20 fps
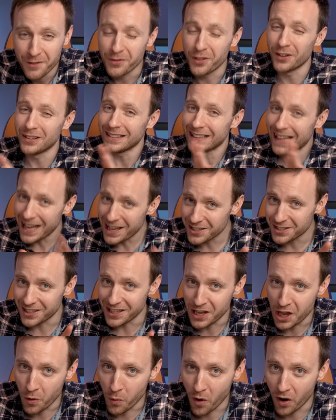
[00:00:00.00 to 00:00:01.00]
The last
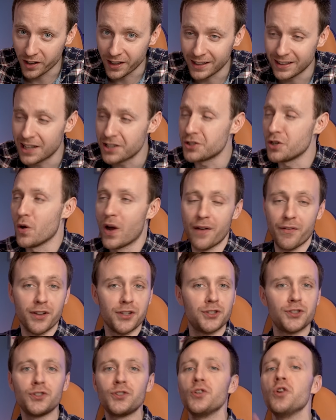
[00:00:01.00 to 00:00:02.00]
thing you want, unless you have a
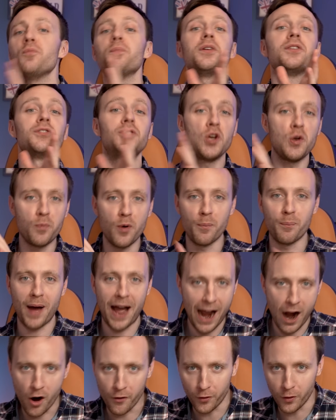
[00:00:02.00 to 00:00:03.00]
super duper
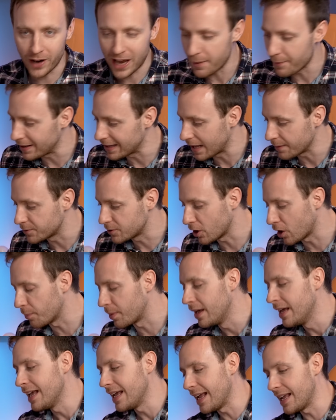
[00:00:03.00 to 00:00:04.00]
powerful gaming
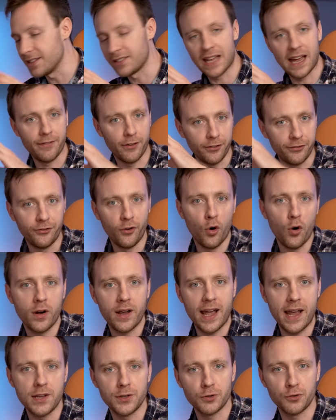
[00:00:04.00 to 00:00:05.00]
laptop, is to have a four
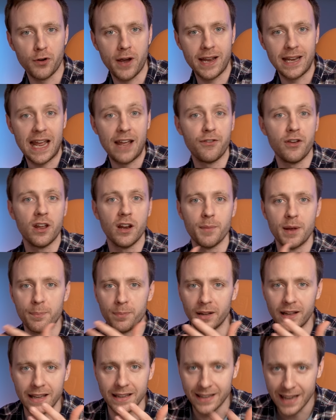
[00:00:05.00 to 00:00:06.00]
K screen if you're going to be
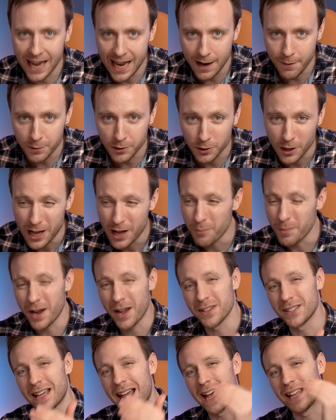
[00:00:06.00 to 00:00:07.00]
playing games,
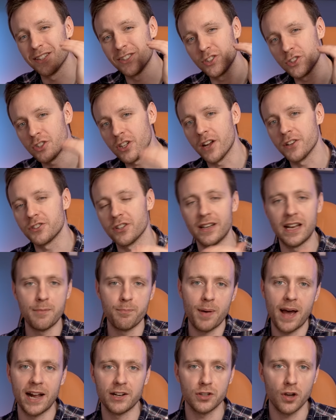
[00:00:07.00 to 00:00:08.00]
because it has such an
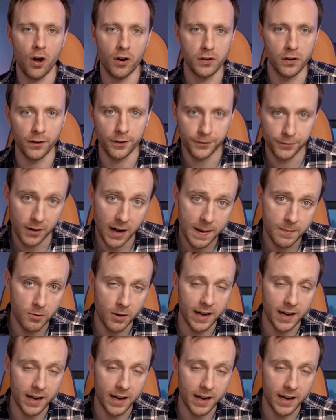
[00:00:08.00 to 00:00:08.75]
impact on your frame